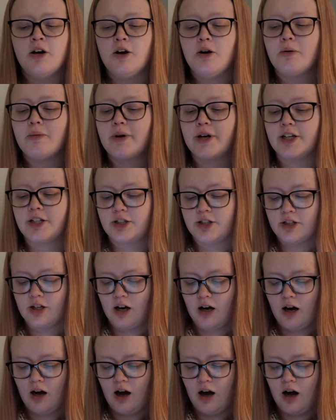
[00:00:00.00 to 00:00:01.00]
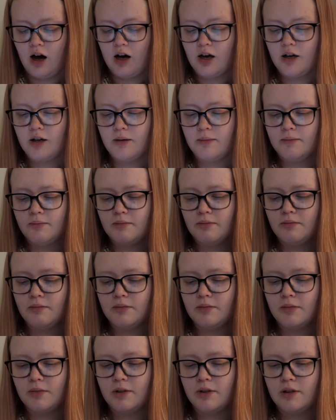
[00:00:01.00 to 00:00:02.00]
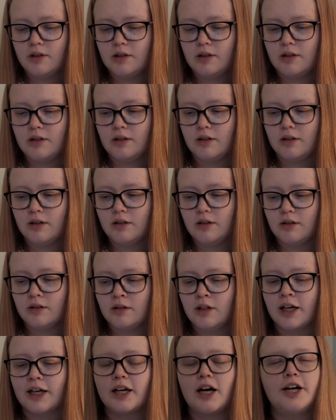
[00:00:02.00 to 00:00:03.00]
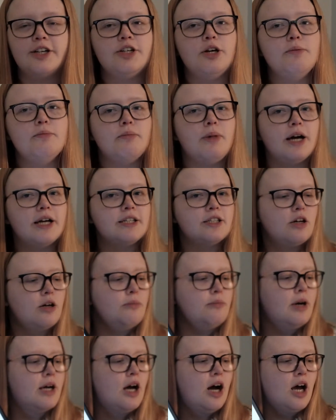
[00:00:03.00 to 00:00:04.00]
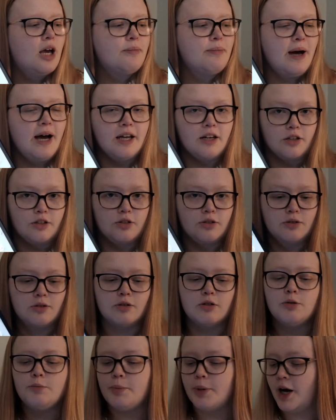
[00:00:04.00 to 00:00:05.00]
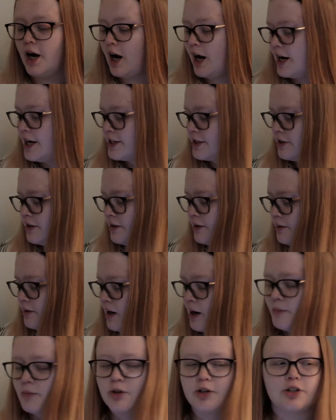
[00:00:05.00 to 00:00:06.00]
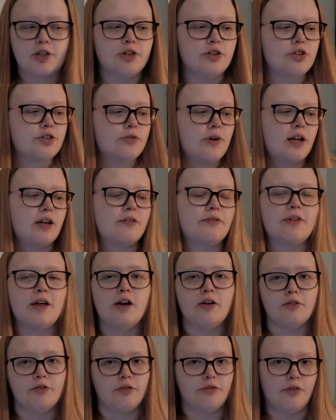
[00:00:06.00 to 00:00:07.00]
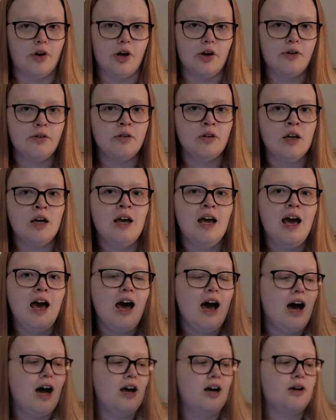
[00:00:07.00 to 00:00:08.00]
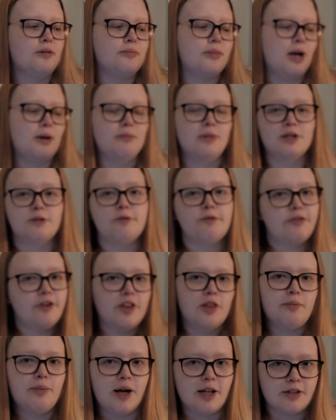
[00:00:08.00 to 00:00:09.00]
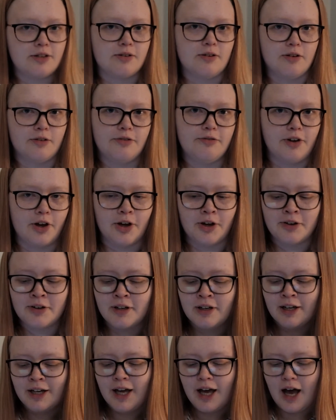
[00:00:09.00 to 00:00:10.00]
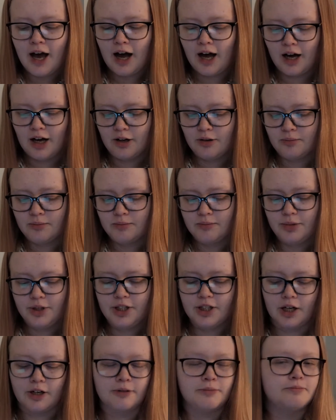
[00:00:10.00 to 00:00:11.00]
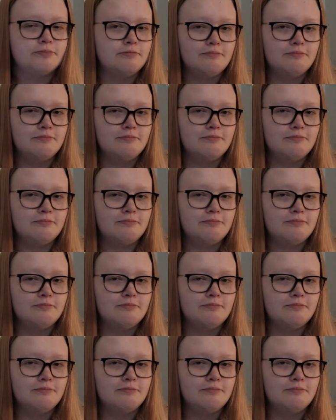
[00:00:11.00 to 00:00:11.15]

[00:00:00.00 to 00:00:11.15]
which I'm like, I don't mind it on my iPad at all, but I'm not a huge fan of that on the phone. I much prefer the button on a phone, but you know,